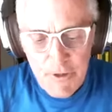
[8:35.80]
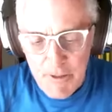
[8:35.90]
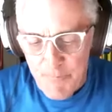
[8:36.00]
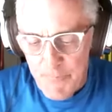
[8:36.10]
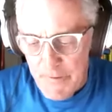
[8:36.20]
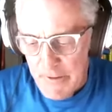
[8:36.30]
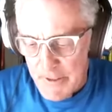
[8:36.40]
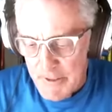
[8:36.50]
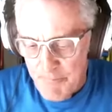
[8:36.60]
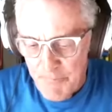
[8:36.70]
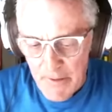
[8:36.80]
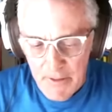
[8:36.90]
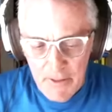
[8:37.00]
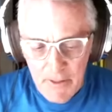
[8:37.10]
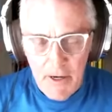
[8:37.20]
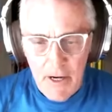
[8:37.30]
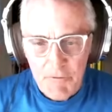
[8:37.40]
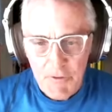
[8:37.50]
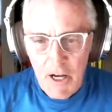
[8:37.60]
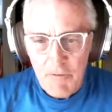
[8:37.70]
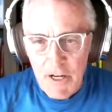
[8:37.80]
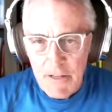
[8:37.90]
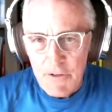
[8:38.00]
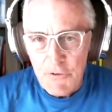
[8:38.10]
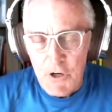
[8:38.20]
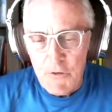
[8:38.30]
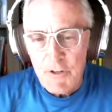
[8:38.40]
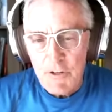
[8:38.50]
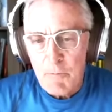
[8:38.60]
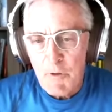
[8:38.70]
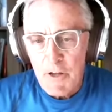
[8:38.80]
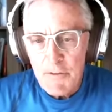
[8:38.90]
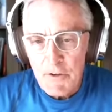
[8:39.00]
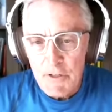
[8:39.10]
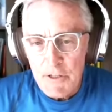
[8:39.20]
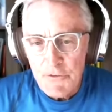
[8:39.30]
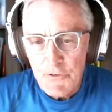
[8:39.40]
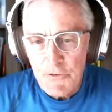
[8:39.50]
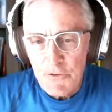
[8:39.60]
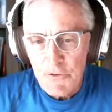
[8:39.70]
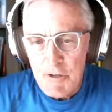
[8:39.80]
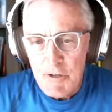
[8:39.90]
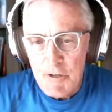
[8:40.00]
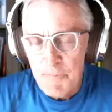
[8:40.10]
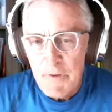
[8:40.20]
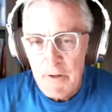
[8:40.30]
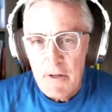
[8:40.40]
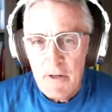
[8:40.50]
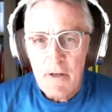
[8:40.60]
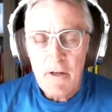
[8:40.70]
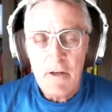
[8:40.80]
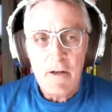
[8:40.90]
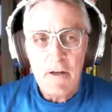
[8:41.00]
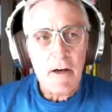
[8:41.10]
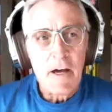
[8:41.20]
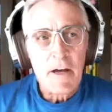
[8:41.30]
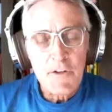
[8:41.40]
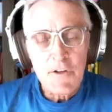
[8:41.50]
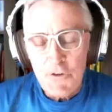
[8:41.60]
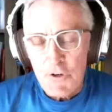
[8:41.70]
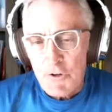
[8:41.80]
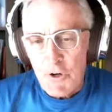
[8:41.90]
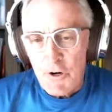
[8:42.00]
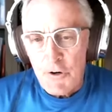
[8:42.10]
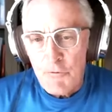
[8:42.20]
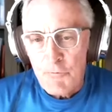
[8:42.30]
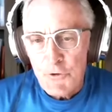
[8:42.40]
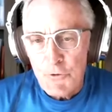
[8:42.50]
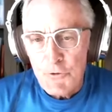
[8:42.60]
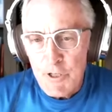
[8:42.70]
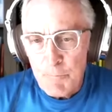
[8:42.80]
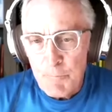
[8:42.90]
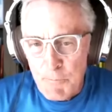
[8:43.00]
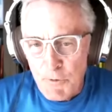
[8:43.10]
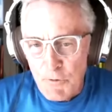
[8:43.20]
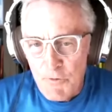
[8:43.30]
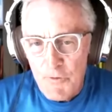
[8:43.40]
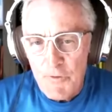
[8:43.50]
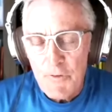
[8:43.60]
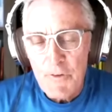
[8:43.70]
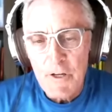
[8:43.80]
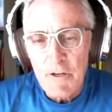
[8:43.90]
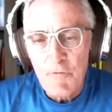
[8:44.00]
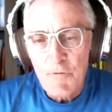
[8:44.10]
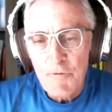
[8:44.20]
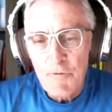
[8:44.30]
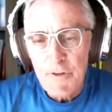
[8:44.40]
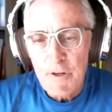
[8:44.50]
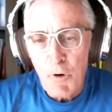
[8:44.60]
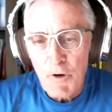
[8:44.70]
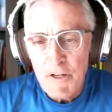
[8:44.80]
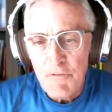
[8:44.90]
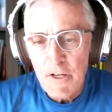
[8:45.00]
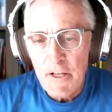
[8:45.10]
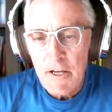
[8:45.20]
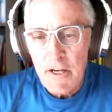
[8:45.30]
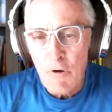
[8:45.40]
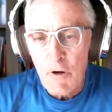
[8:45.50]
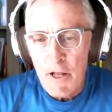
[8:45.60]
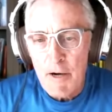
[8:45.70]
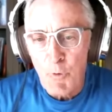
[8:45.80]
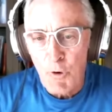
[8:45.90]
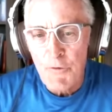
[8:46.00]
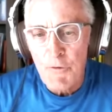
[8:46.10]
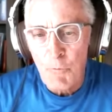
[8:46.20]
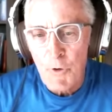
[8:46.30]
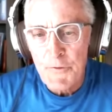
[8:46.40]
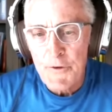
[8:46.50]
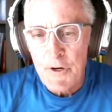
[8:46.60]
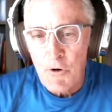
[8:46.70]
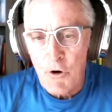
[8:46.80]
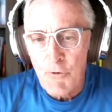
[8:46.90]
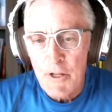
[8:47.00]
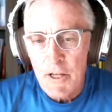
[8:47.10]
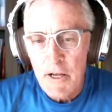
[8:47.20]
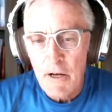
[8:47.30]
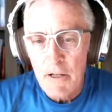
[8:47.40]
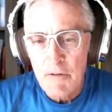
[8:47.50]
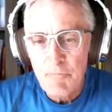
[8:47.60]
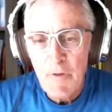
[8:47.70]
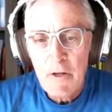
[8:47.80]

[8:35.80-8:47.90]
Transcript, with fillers: Yeah. Um, I've, I've gotten this all the time with athletes. Um, athletes are, are unique people. They, they believe they can handle a lot more than what they are already handling.